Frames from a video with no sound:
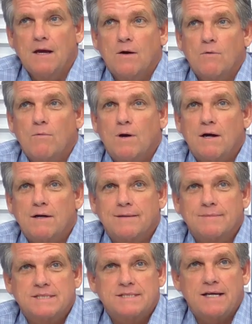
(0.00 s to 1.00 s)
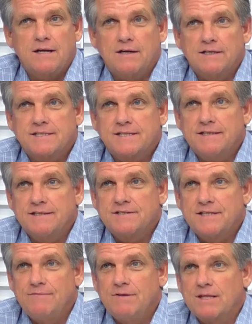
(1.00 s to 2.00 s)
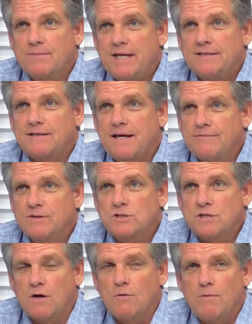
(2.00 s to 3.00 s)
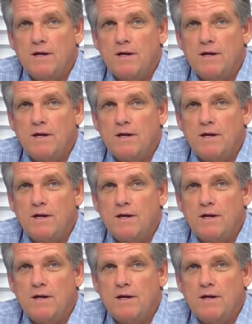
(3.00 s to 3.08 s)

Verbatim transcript: Welcome to Saint Augustine this evening, the Mike Davis Show.